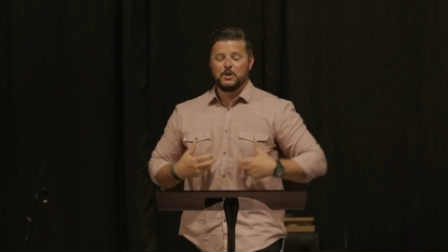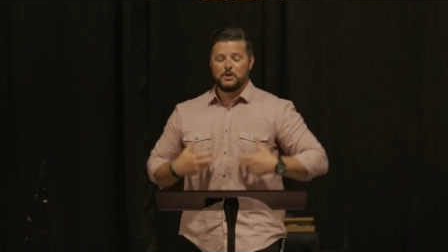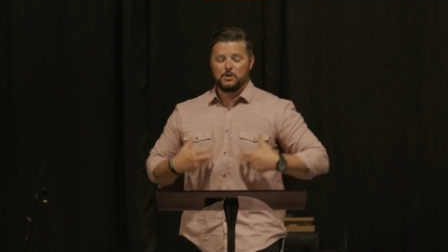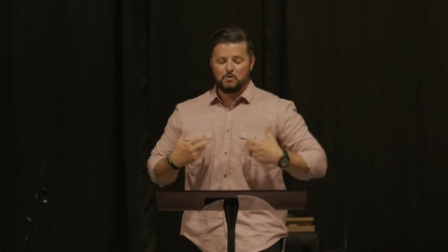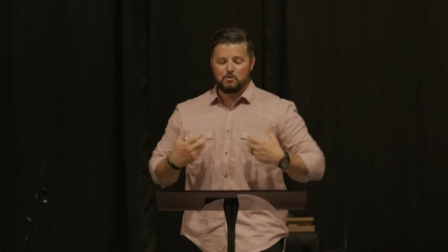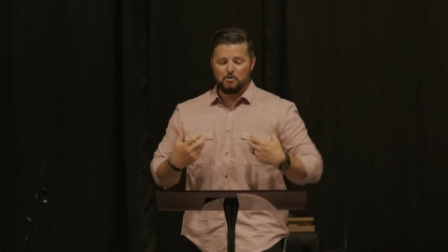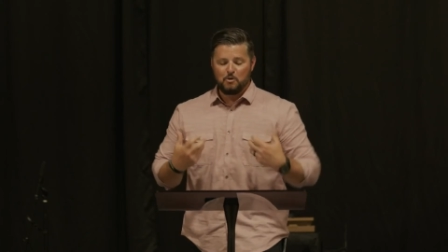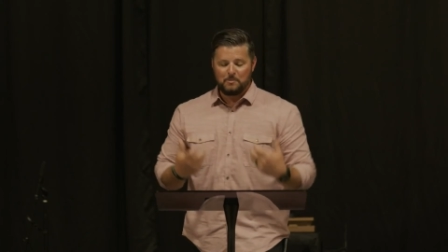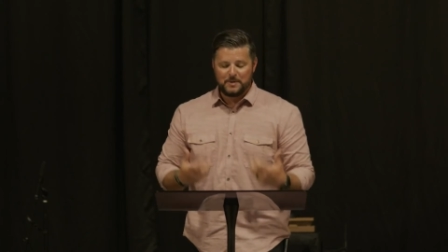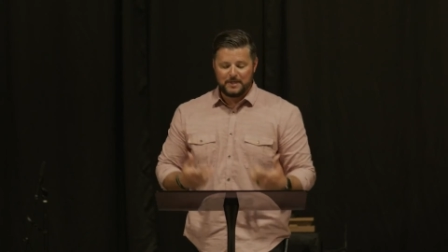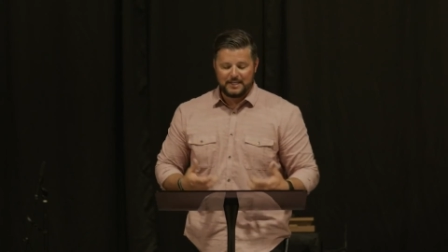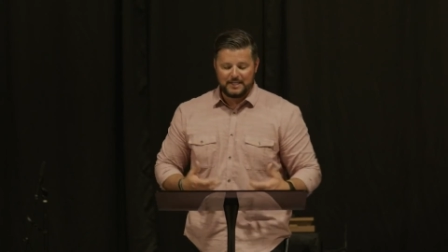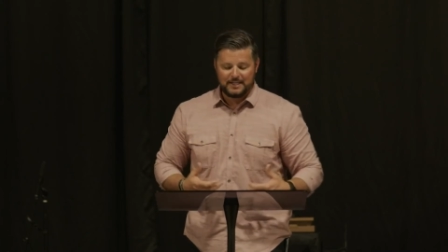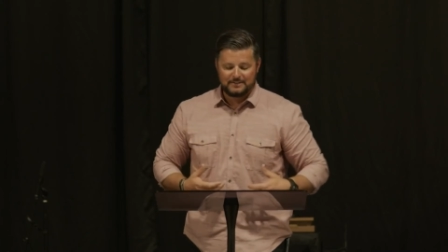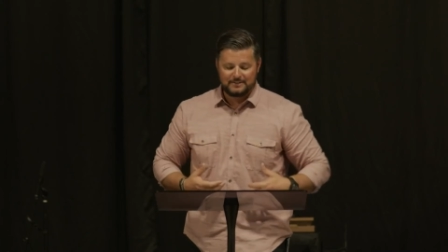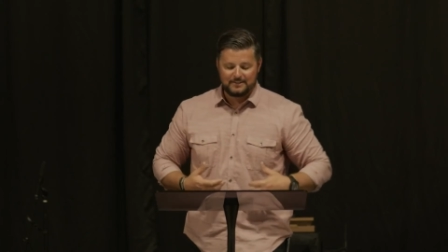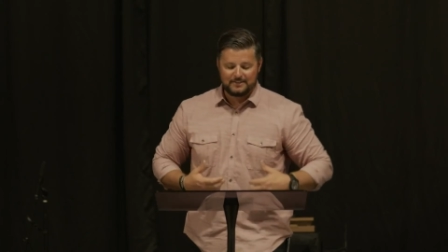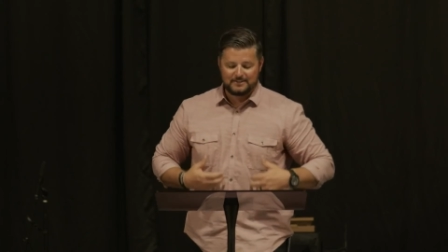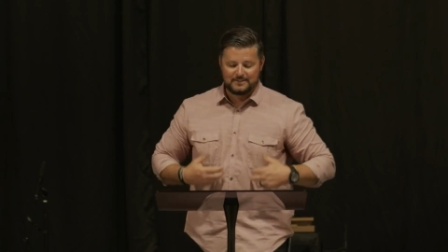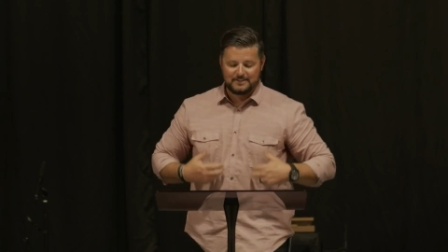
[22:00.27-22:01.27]
you will
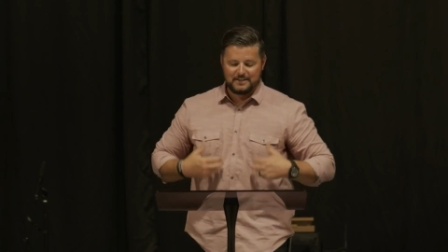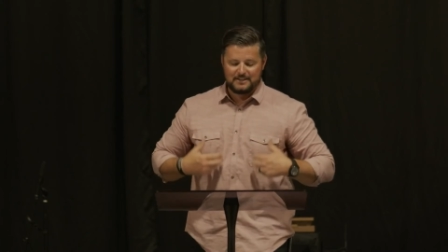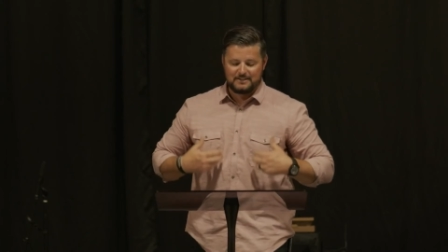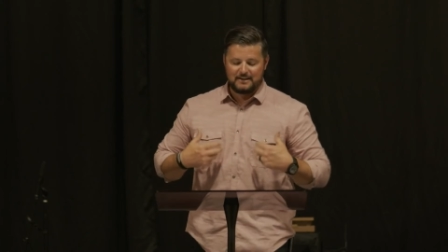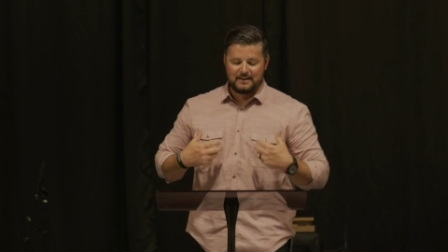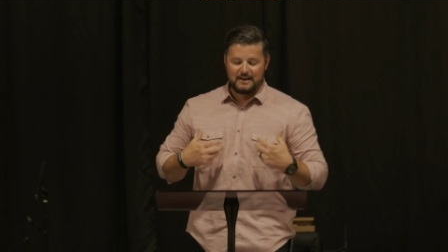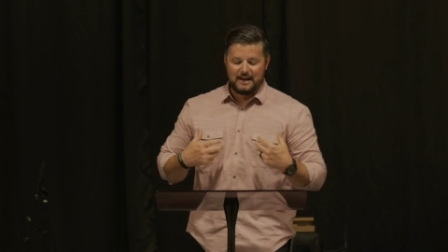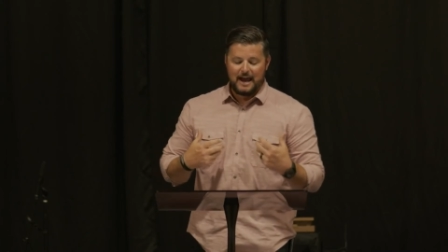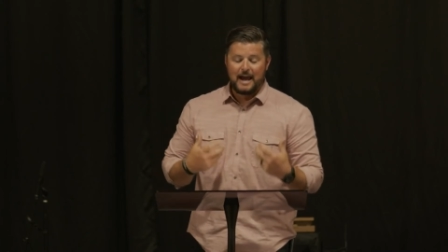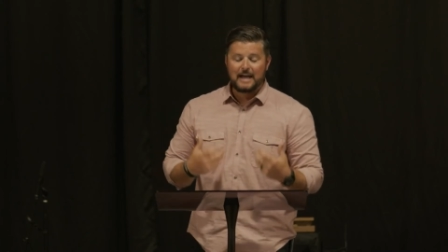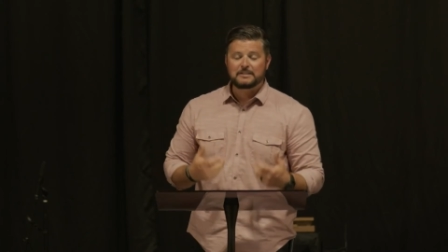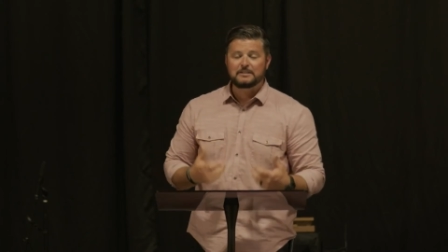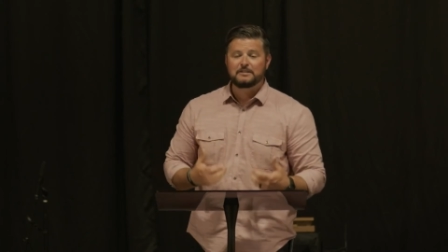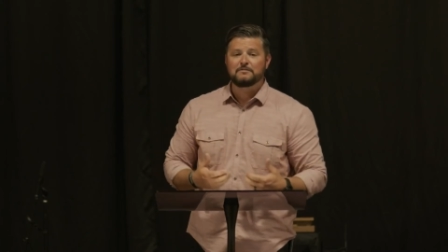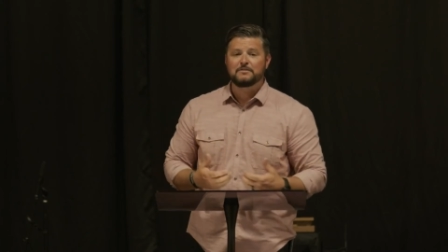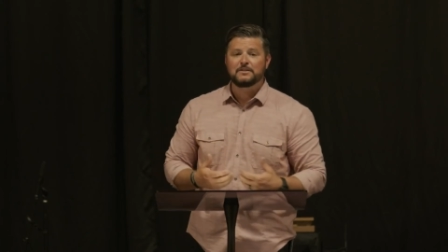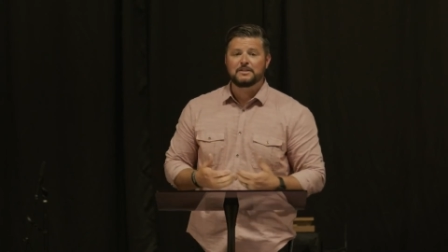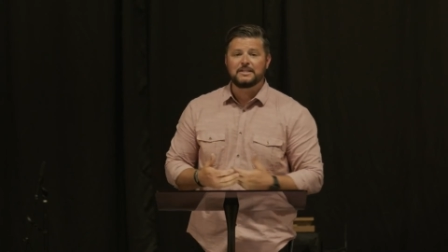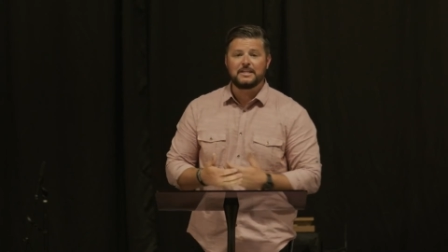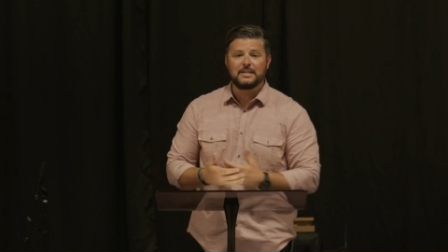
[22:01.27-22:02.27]
begin to see that
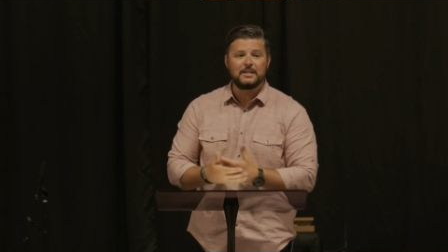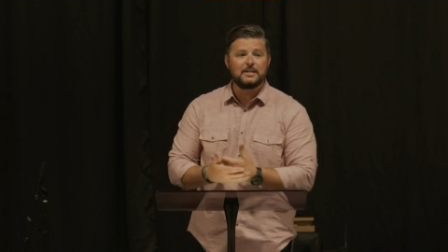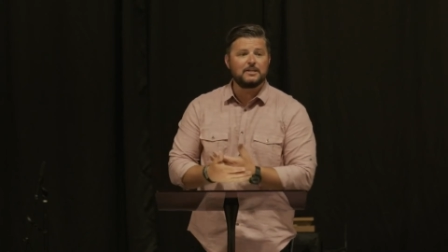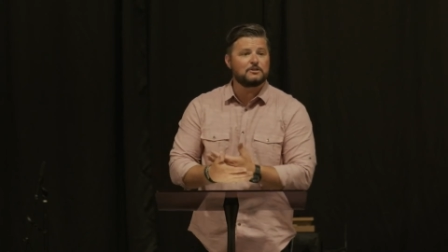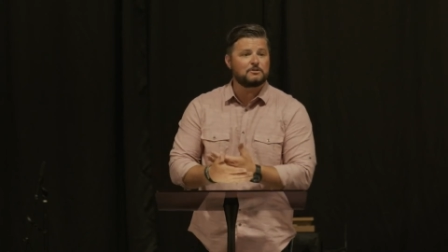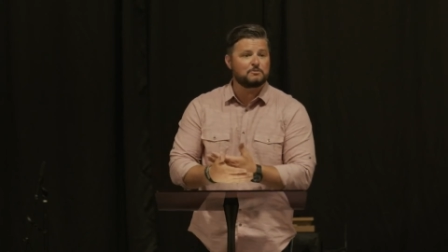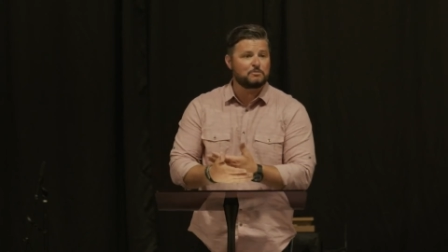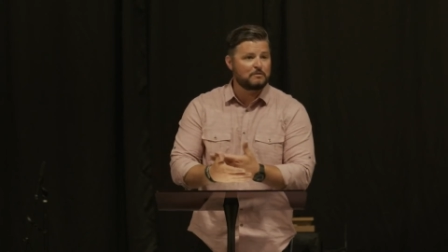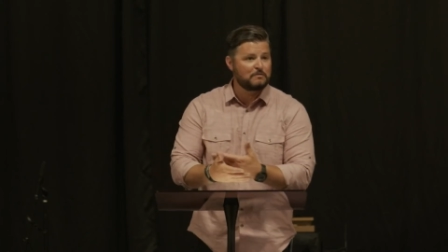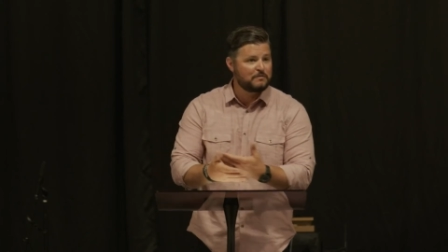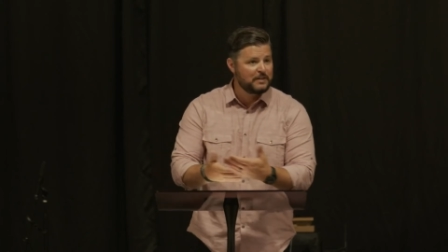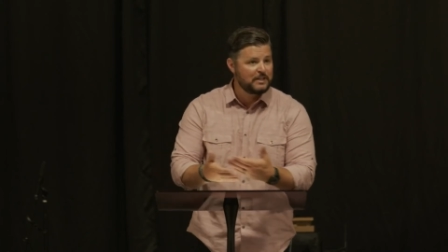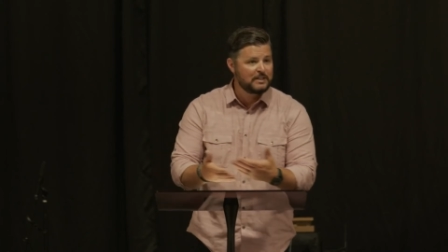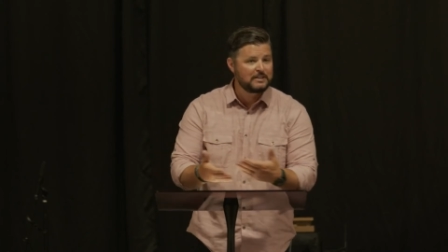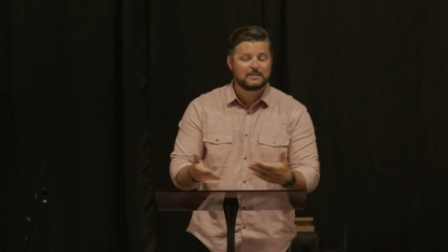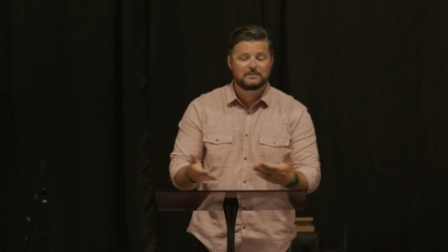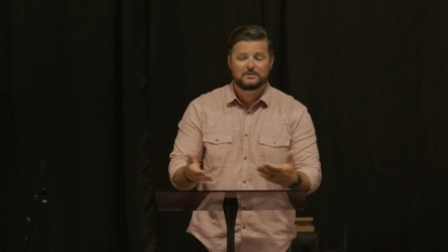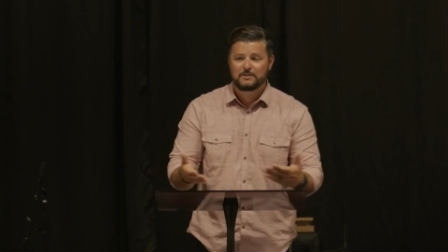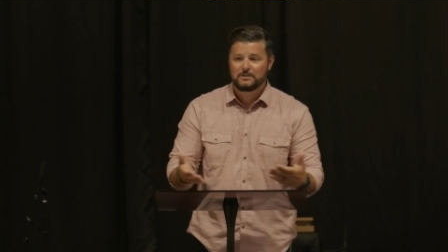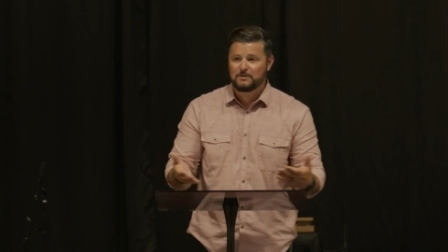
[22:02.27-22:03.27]
actively He is
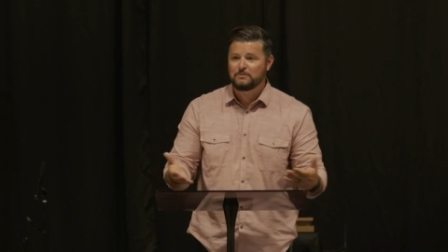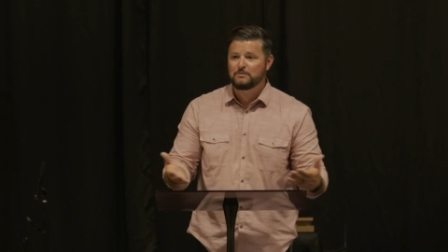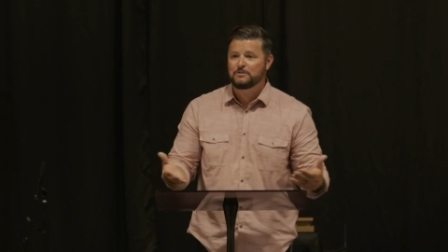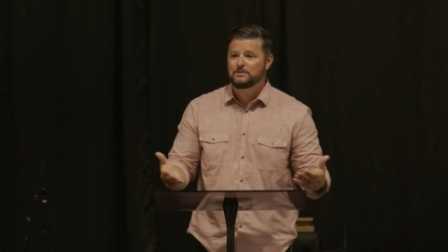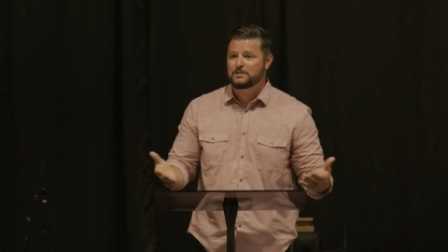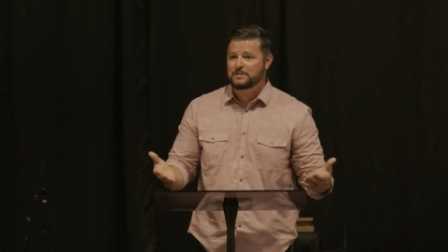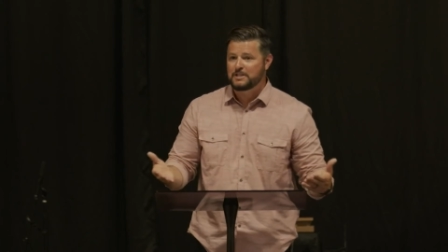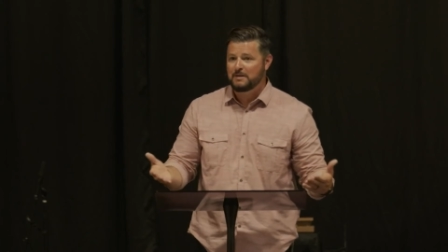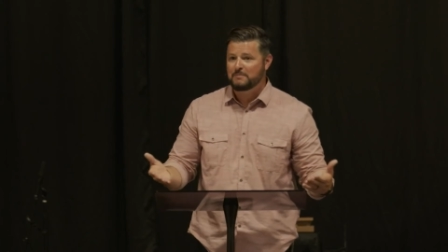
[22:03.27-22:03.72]
revealing to you the